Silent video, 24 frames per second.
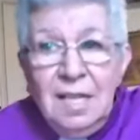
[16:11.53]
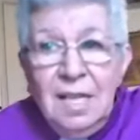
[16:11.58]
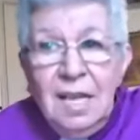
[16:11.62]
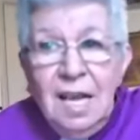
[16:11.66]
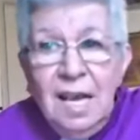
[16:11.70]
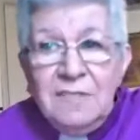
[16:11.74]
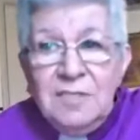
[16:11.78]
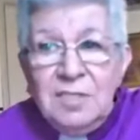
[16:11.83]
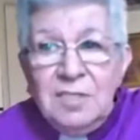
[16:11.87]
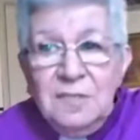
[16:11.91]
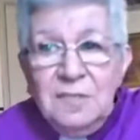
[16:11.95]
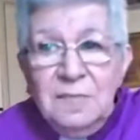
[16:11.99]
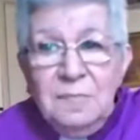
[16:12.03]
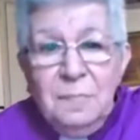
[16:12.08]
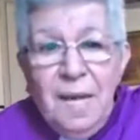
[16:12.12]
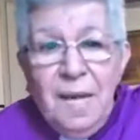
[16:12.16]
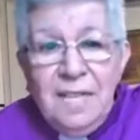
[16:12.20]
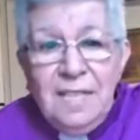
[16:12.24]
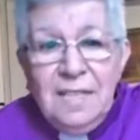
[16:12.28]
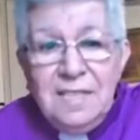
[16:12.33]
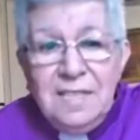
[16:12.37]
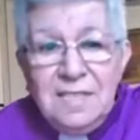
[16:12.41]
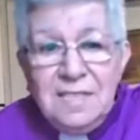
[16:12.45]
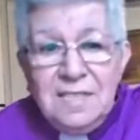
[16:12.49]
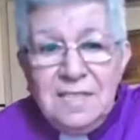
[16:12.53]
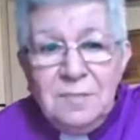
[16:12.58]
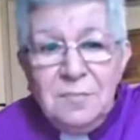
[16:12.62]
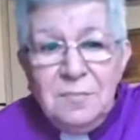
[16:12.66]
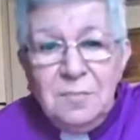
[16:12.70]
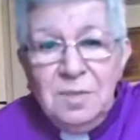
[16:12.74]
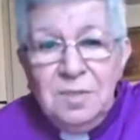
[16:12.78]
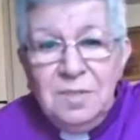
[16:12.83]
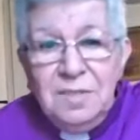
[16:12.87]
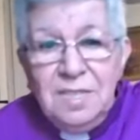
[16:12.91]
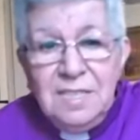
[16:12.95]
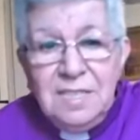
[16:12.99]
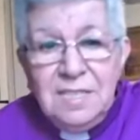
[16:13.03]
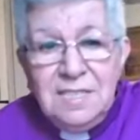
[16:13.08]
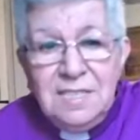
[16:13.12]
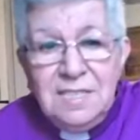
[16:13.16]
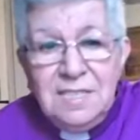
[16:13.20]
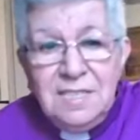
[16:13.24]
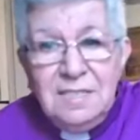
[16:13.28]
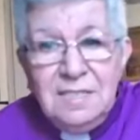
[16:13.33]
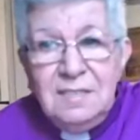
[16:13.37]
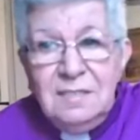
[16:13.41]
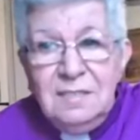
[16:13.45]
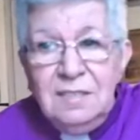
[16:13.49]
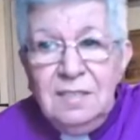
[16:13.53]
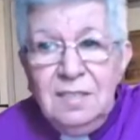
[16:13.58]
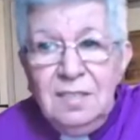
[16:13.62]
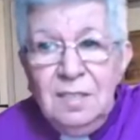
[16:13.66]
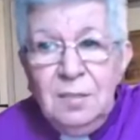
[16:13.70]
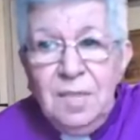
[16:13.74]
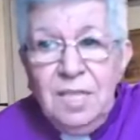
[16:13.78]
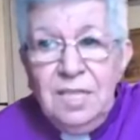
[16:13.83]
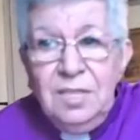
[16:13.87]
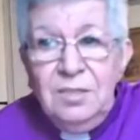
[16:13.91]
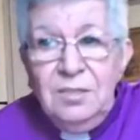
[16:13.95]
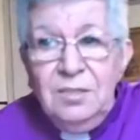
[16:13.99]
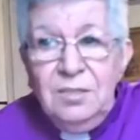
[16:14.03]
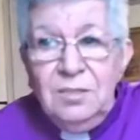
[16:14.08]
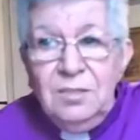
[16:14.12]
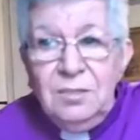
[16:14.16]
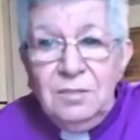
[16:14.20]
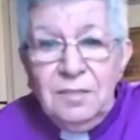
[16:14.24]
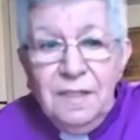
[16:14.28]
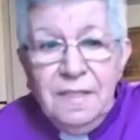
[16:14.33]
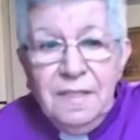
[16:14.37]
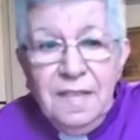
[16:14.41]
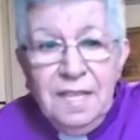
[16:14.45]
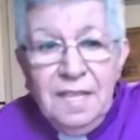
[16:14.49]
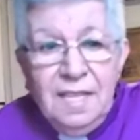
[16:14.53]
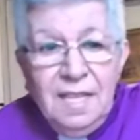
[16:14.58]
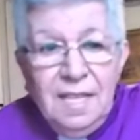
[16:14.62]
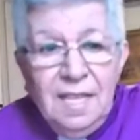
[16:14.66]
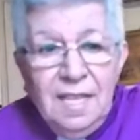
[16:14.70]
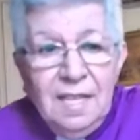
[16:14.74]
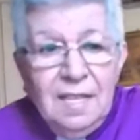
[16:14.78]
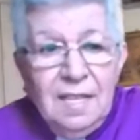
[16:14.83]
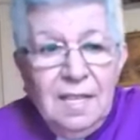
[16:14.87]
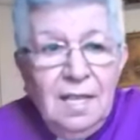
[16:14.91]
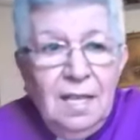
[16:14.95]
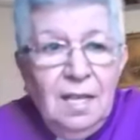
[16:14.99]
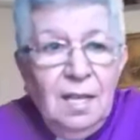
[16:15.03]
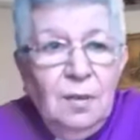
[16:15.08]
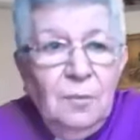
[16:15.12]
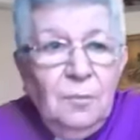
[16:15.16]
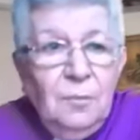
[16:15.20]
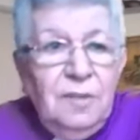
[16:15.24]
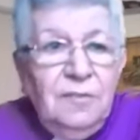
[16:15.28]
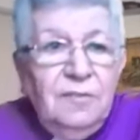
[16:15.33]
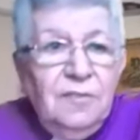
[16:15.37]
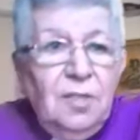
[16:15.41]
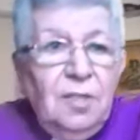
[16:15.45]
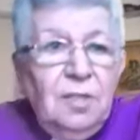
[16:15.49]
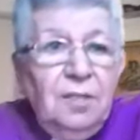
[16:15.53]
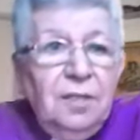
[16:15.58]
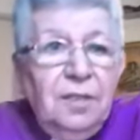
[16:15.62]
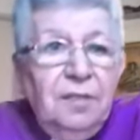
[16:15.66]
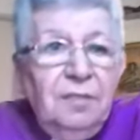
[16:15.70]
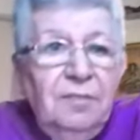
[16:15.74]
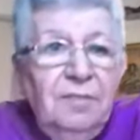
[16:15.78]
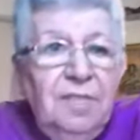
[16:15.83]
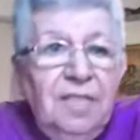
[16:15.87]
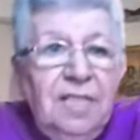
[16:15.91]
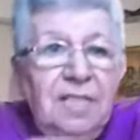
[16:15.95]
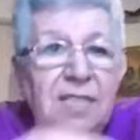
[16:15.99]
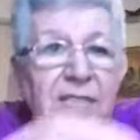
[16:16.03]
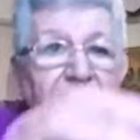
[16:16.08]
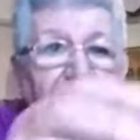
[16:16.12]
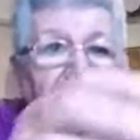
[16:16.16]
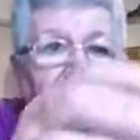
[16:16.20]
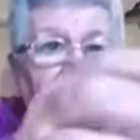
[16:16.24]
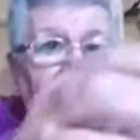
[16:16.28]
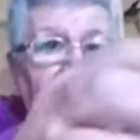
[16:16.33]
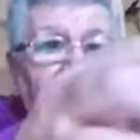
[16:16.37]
Here we are. I've sort of balanced them on this, you know, my usual thing here. We've